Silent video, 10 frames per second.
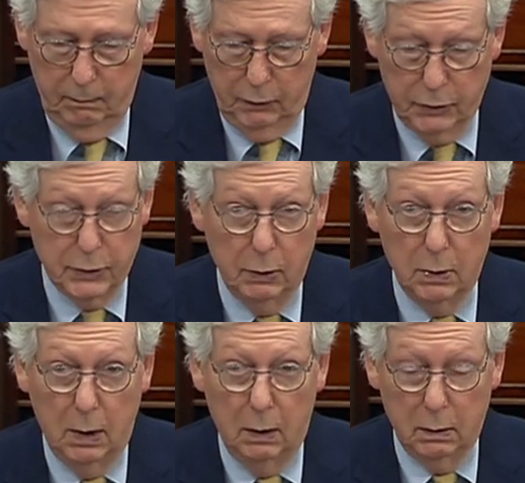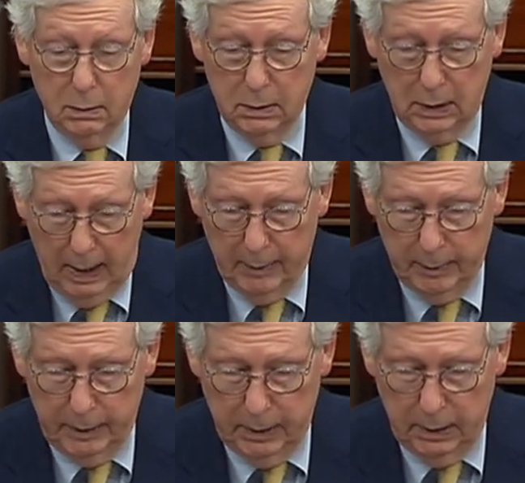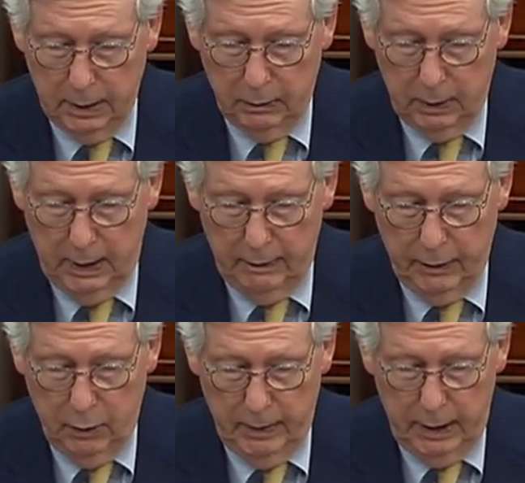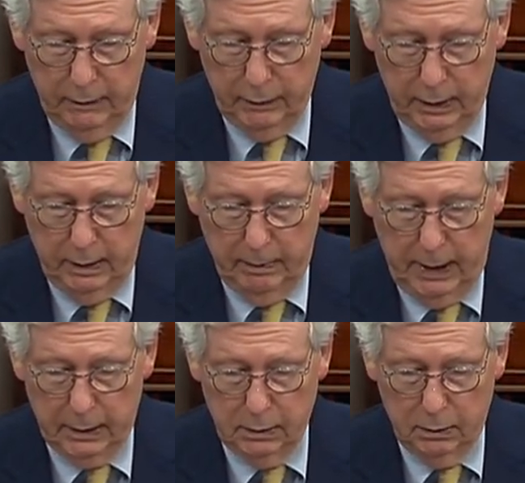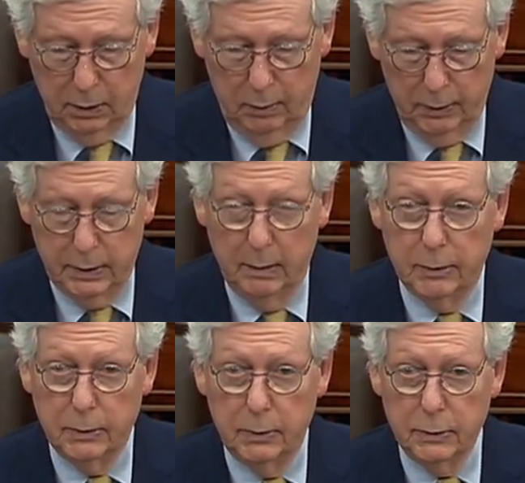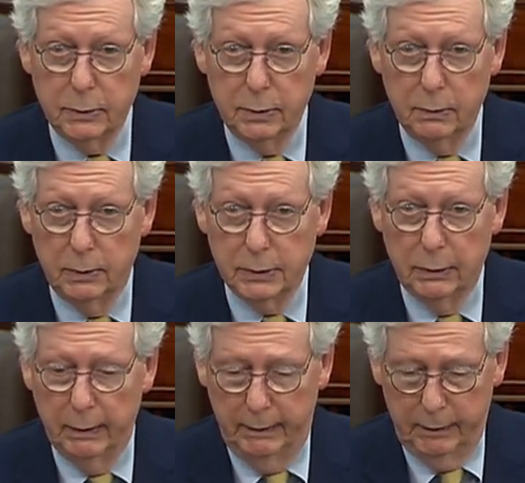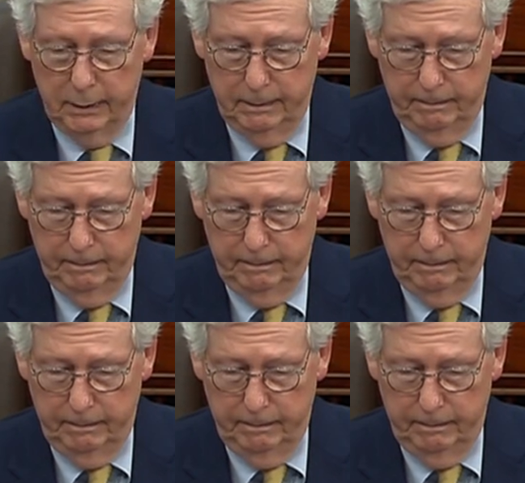for a so-called climate bill that will have no meaningful impact on global temperatures whatsoever,